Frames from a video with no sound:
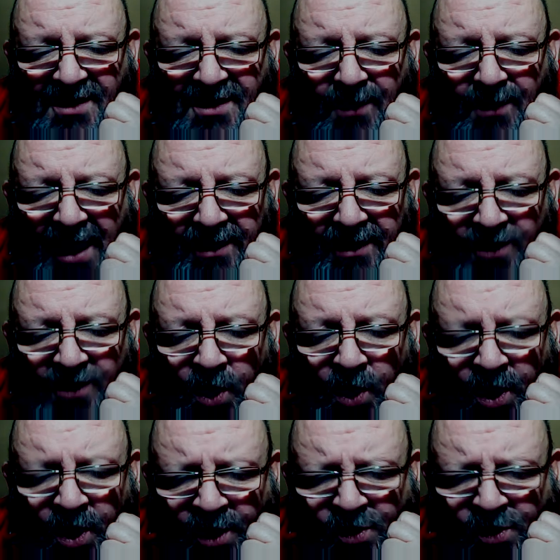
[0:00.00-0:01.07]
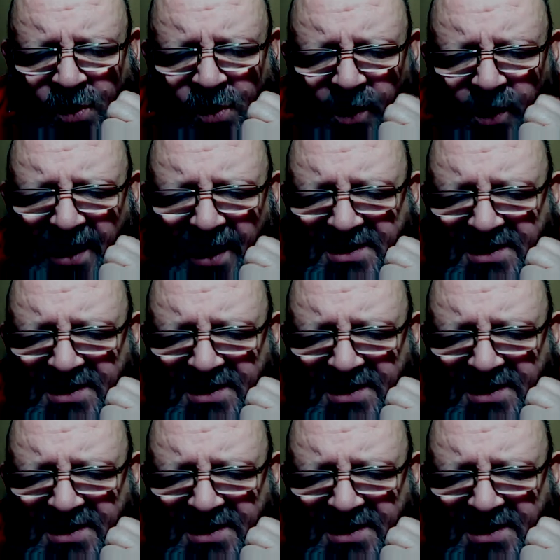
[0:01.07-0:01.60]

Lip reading: they went, oh, let's